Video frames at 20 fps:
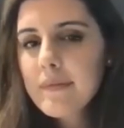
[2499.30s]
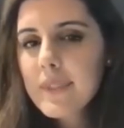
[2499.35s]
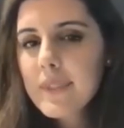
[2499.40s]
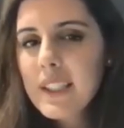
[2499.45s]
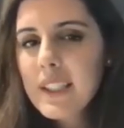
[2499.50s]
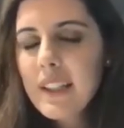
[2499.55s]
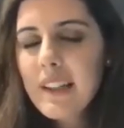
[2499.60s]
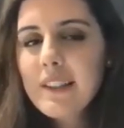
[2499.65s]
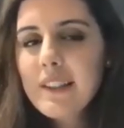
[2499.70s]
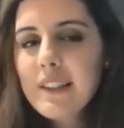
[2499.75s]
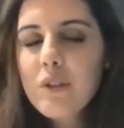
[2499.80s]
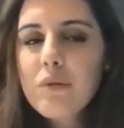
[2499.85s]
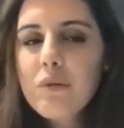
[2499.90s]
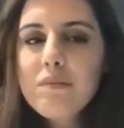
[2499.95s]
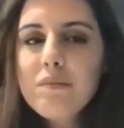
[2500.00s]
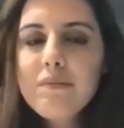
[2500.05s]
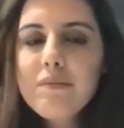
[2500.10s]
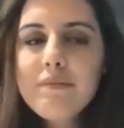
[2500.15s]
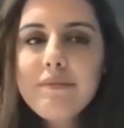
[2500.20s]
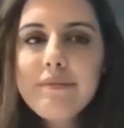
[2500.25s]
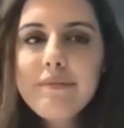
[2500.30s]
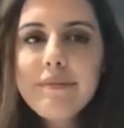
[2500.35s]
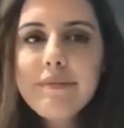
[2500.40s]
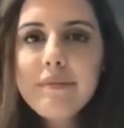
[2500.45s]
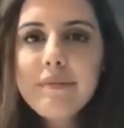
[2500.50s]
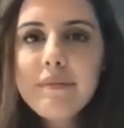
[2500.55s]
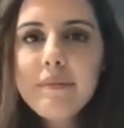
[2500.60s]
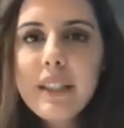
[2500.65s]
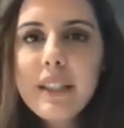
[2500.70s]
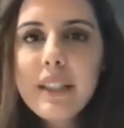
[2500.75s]
So
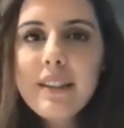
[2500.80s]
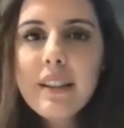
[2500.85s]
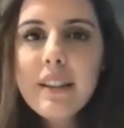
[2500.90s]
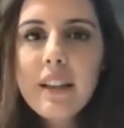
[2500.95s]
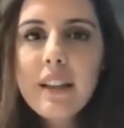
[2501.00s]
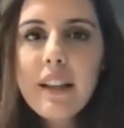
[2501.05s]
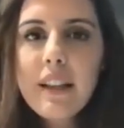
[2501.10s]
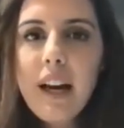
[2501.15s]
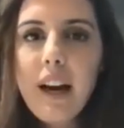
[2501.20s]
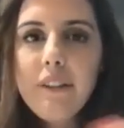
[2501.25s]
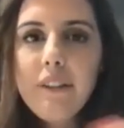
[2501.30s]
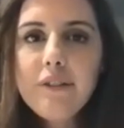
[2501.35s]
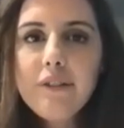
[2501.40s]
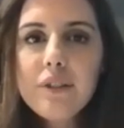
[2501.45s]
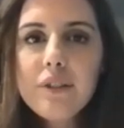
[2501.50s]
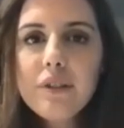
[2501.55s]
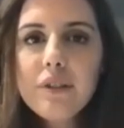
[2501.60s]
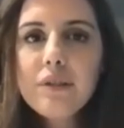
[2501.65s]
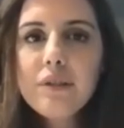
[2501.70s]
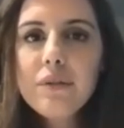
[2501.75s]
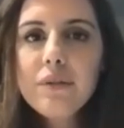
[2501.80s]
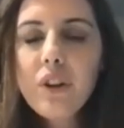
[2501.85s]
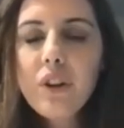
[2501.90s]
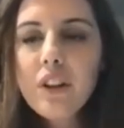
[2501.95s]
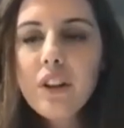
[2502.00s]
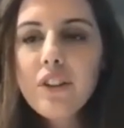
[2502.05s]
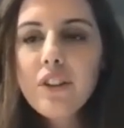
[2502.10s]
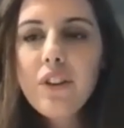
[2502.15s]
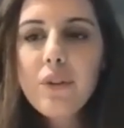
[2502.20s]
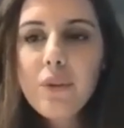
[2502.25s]
basically, after you've gone
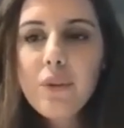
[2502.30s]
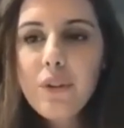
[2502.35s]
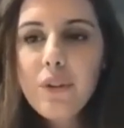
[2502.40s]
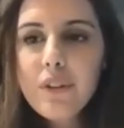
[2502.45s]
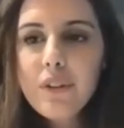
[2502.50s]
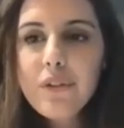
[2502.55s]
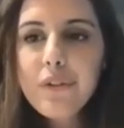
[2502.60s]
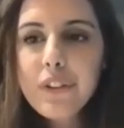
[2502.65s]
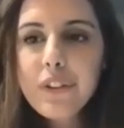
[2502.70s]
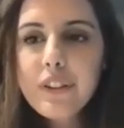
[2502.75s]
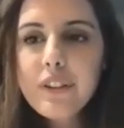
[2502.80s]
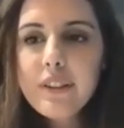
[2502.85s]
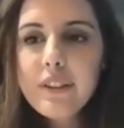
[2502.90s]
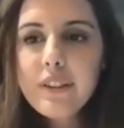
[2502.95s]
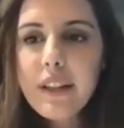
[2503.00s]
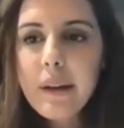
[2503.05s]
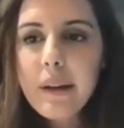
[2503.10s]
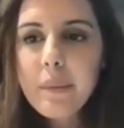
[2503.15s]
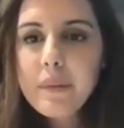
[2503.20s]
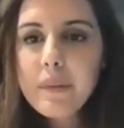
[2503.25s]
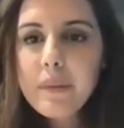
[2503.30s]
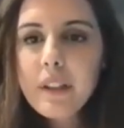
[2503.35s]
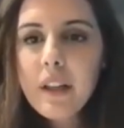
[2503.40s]
through the different steps,